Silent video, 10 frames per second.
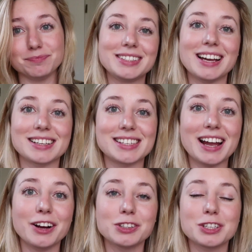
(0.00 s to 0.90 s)
Next,
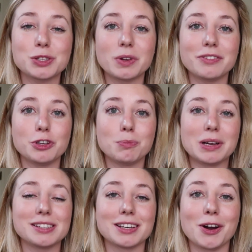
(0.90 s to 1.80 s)
I heard this one a few
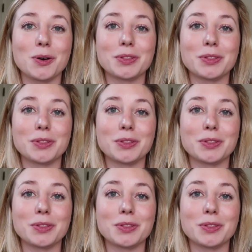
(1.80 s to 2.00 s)
months ago.